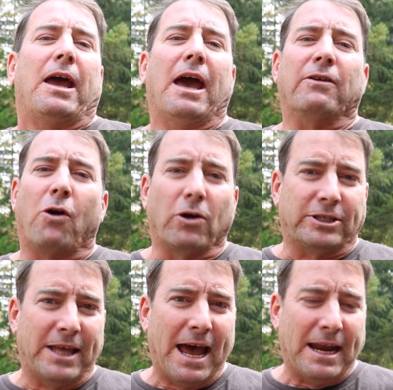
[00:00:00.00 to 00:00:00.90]
And of course,
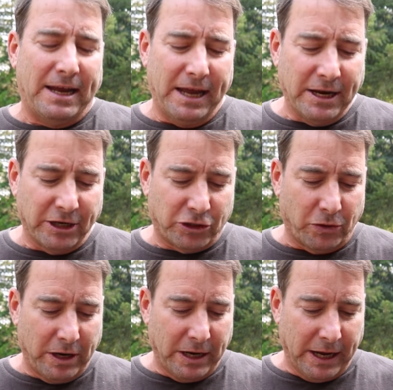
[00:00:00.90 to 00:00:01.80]
that
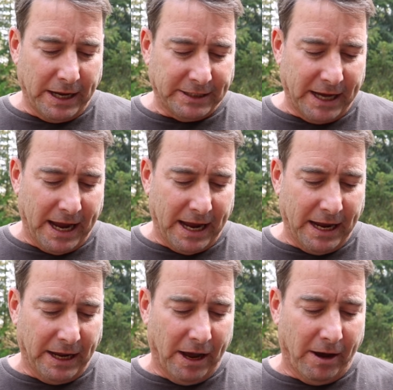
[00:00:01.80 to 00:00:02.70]
industry is
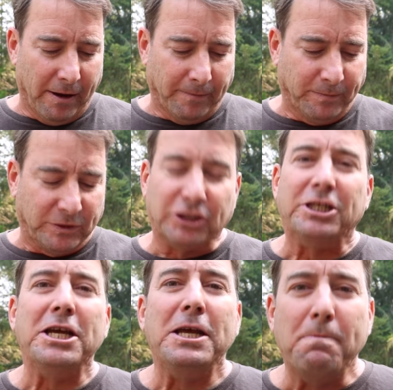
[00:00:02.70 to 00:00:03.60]
a uh,
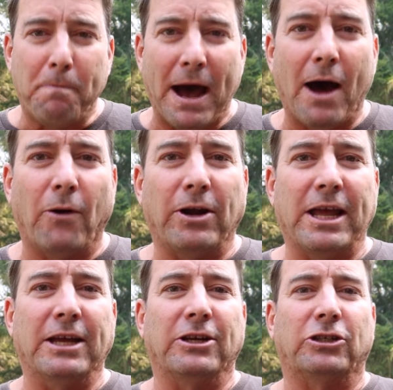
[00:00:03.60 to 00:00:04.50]
steam powered
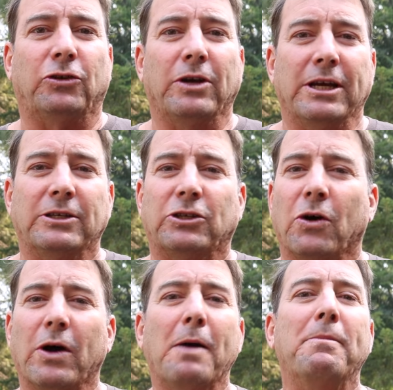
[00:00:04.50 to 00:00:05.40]
industry.
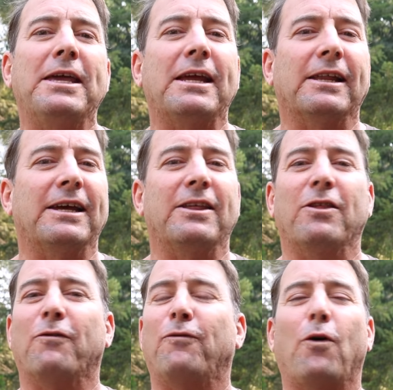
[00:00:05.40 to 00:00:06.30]
So immediately,
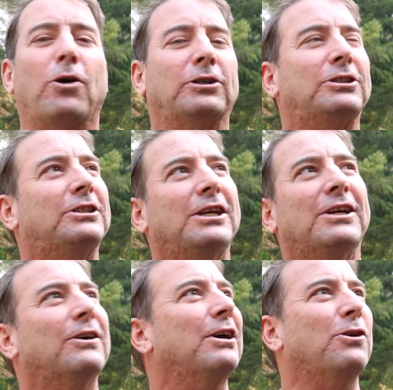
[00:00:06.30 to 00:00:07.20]
the forests
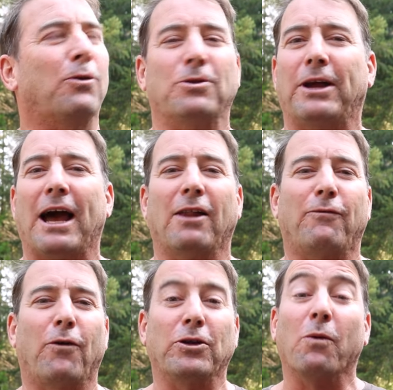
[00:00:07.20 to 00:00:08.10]
here in Northern
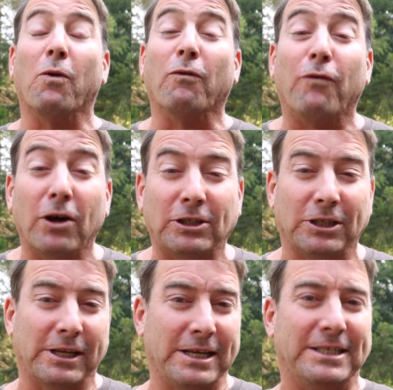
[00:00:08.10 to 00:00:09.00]
California were
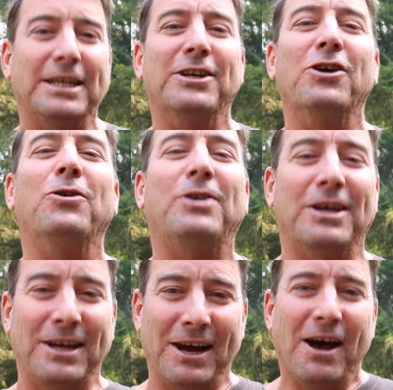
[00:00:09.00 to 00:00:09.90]
virtually
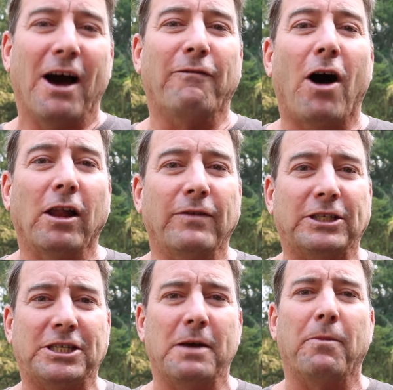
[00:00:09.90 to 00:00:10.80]
denuded of all of
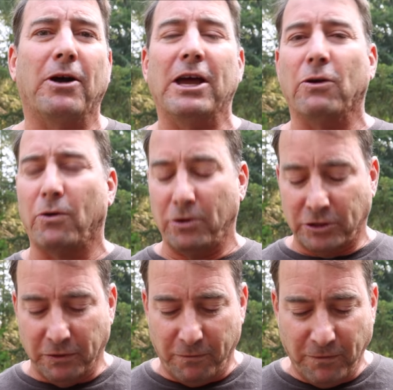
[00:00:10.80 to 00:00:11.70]
its timber in order
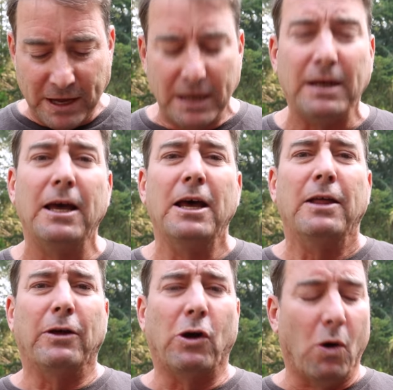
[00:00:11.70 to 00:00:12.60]
to feed
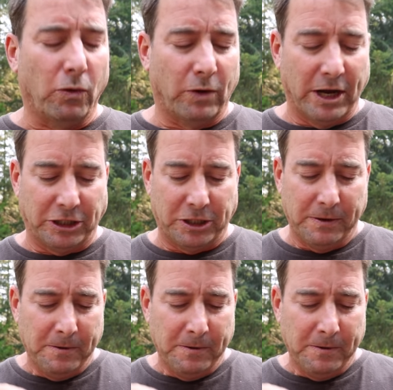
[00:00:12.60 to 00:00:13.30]
the gold rush.